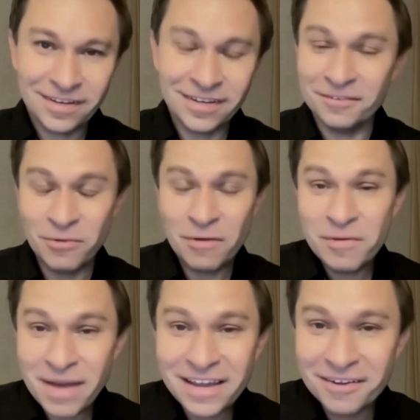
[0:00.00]
It, when
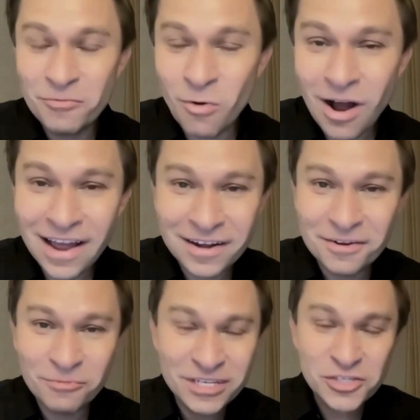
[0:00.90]
we make
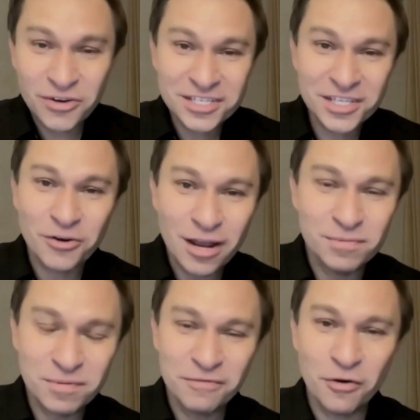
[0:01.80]
wine, we stress the
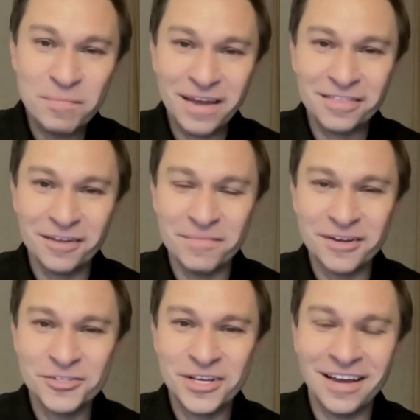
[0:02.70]
grapes before we pick them
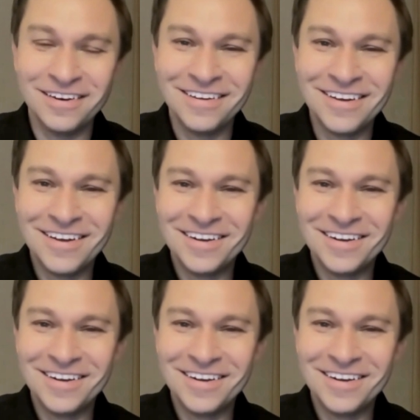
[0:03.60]
because you get,